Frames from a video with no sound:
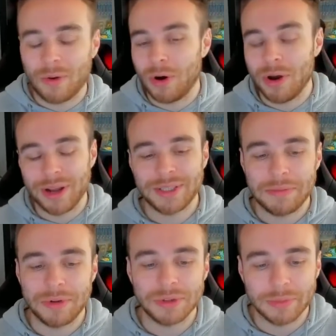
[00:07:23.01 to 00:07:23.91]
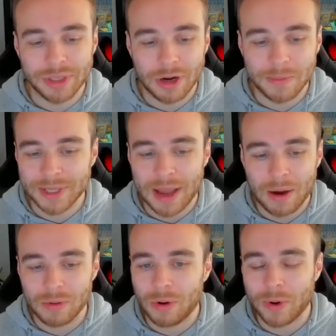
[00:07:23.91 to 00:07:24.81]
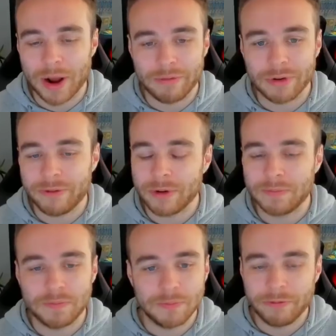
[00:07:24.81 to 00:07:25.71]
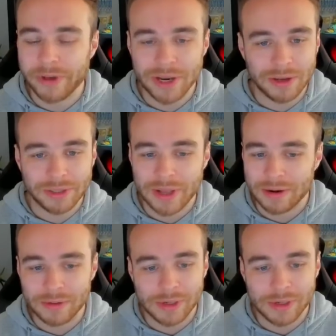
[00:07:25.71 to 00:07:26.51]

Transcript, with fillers: or early team news that Matoma's out or whatever for fitness, then,